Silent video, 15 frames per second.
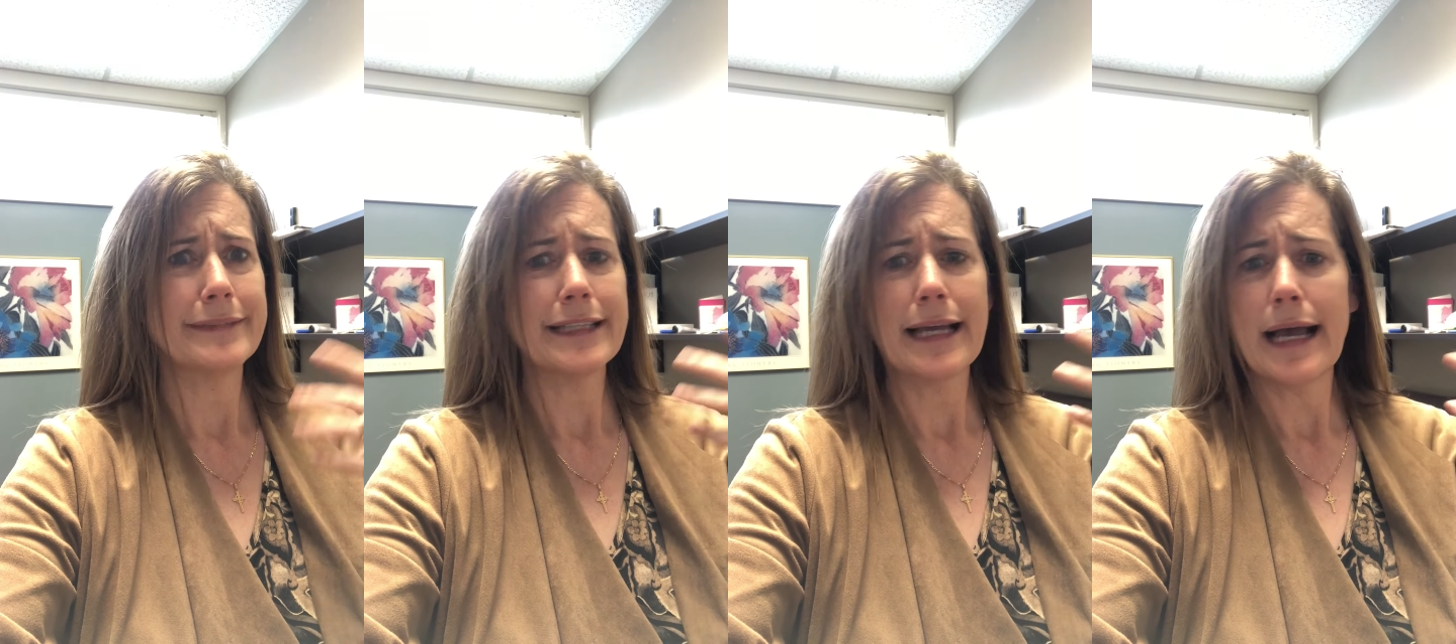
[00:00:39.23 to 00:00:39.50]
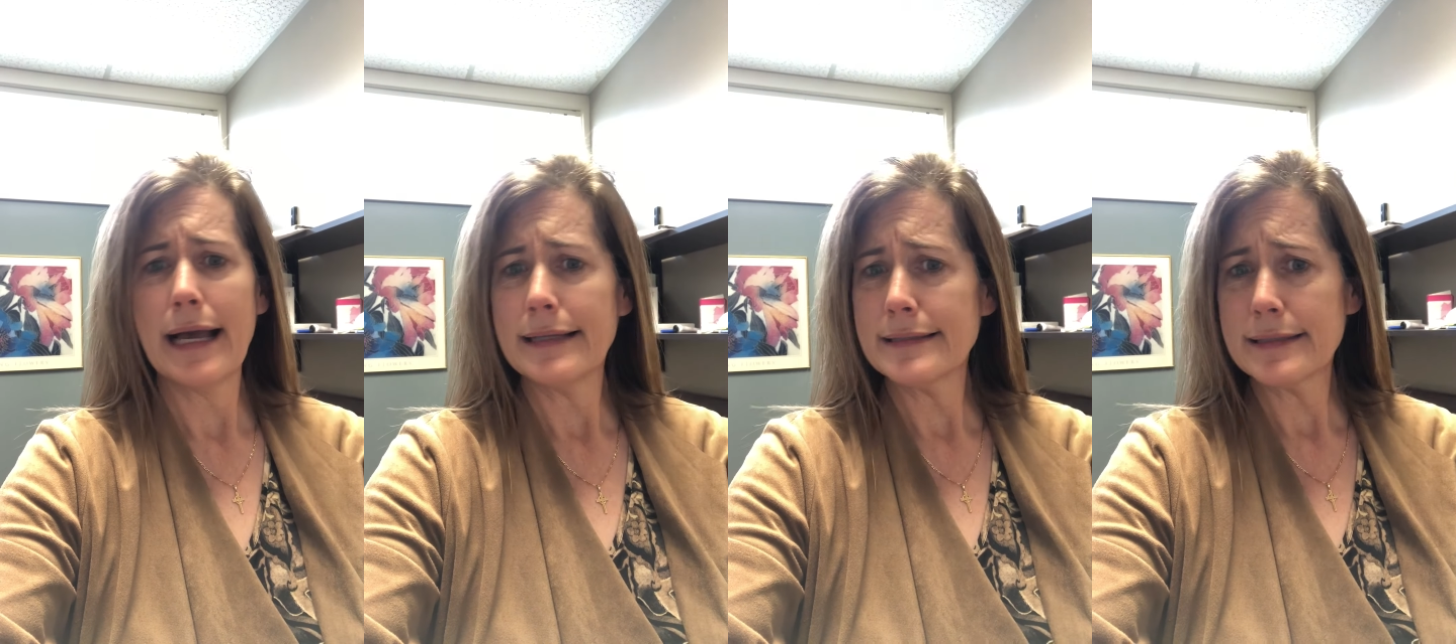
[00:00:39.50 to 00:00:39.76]

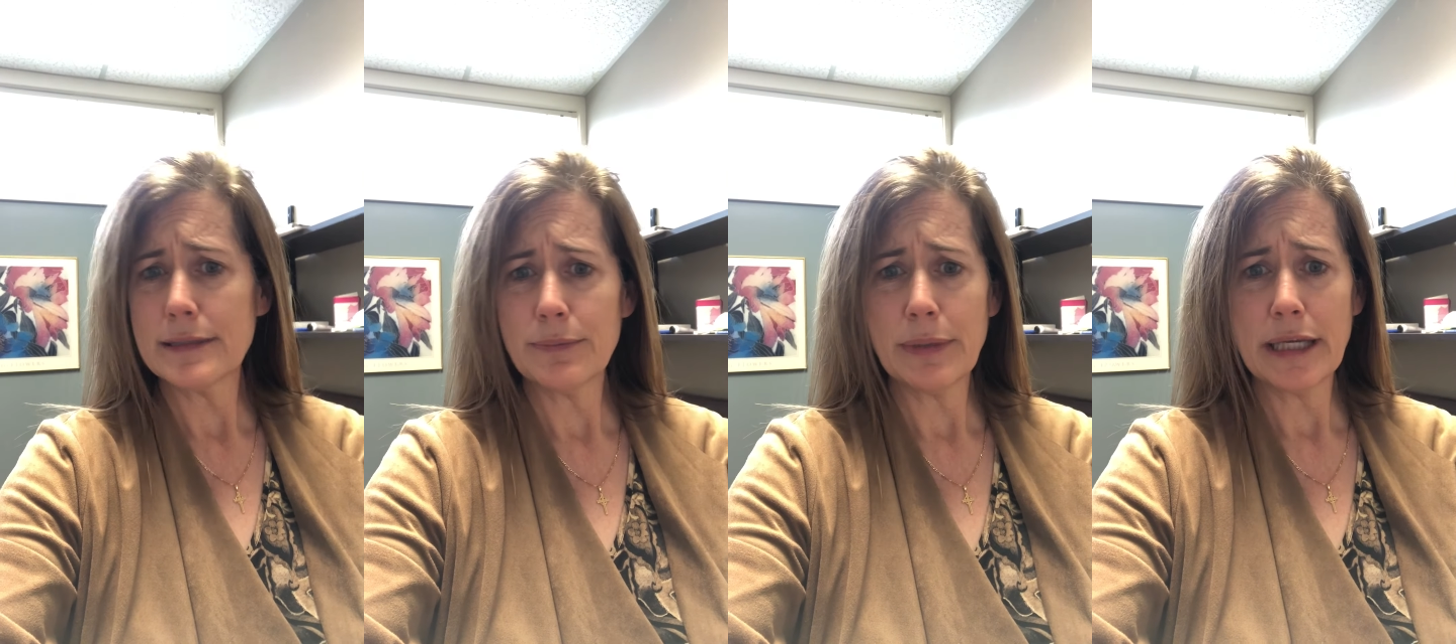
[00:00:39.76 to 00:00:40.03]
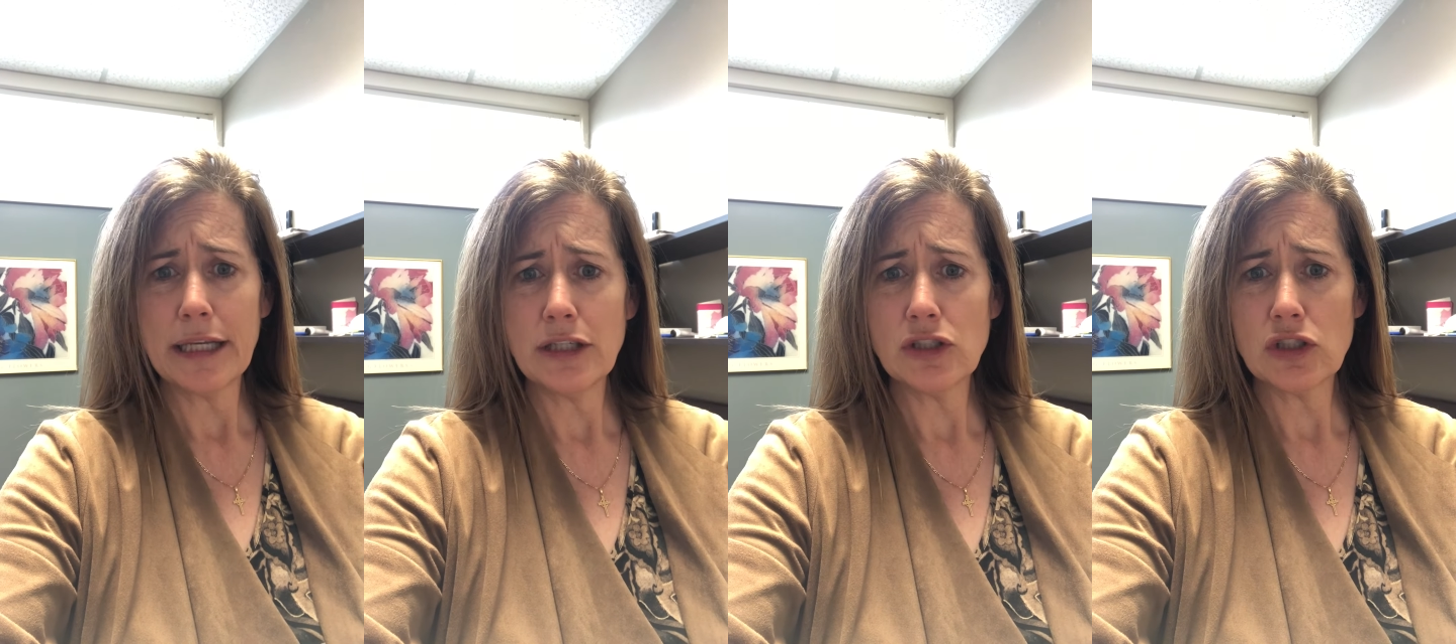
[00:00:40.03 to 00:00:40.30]

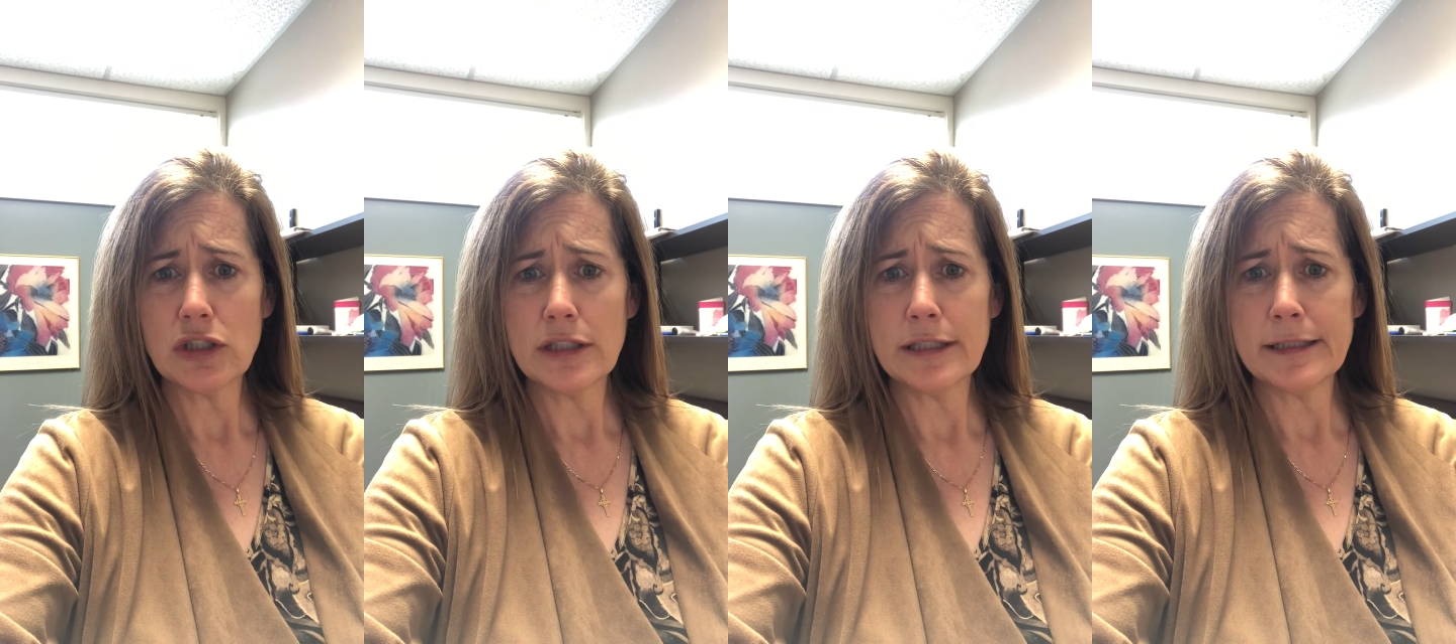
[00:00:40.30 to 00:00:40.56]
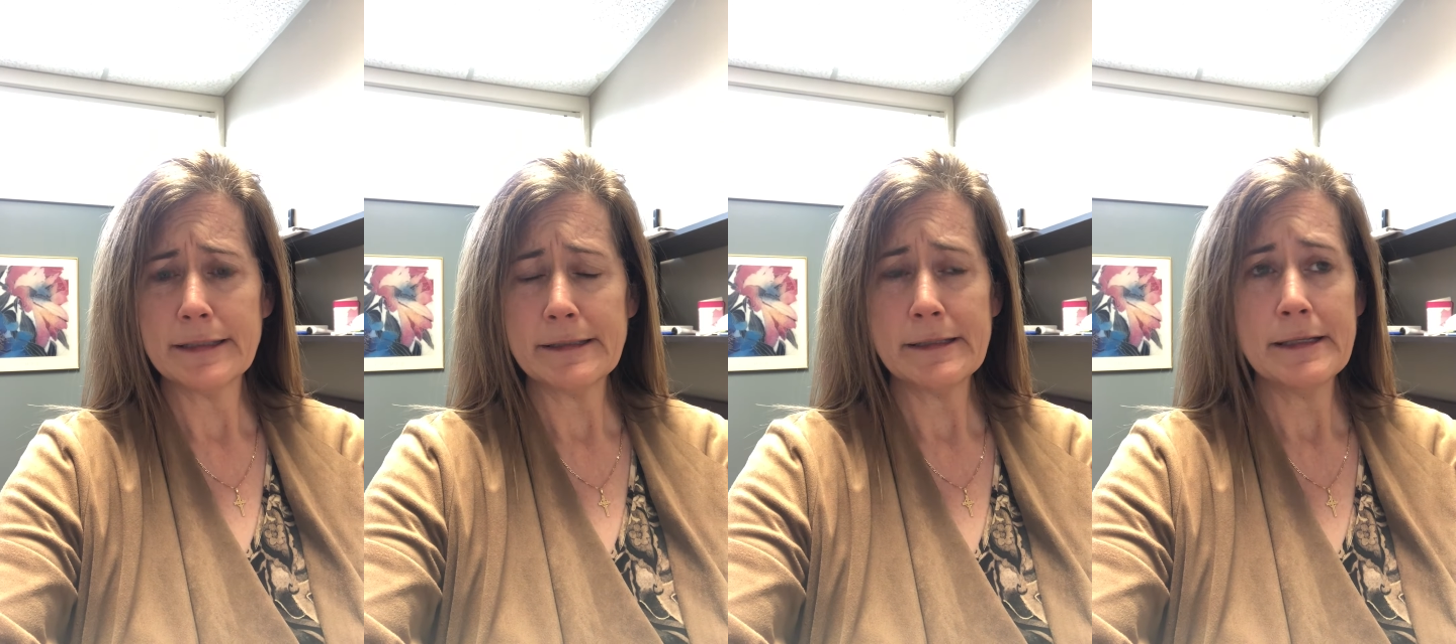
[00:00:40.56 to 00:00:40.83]

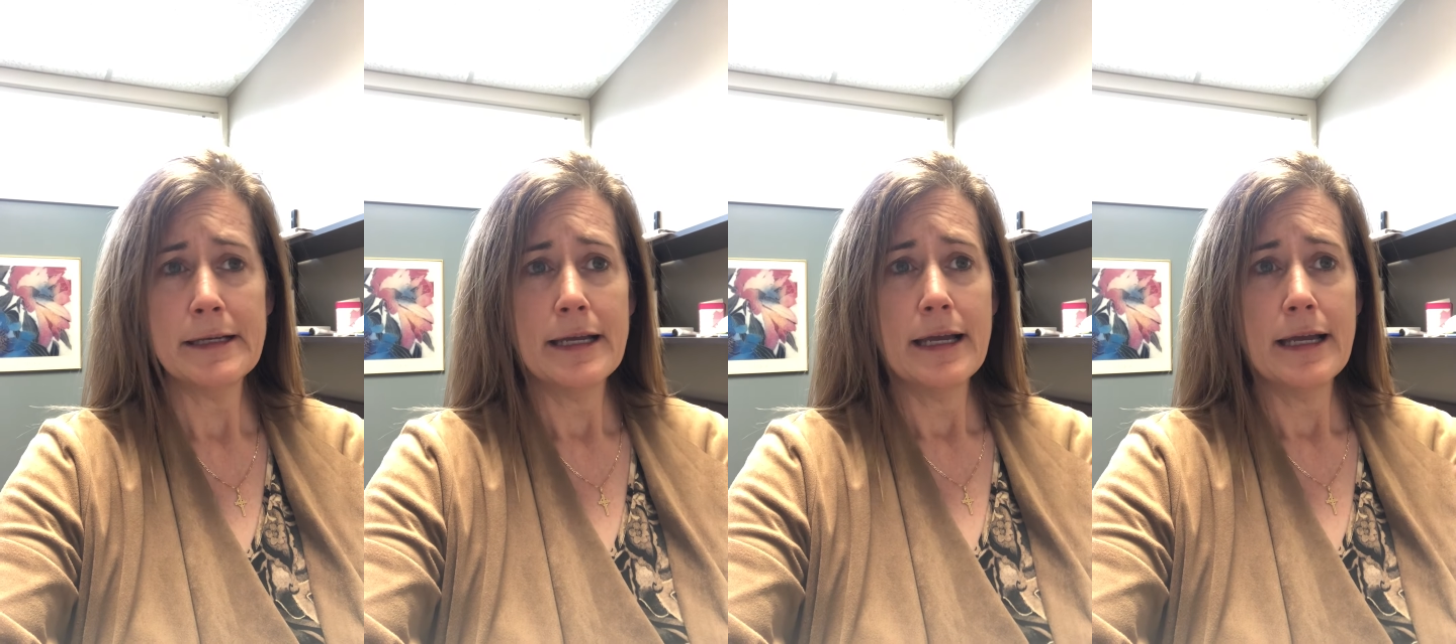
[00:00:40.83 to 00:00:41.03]
constipation,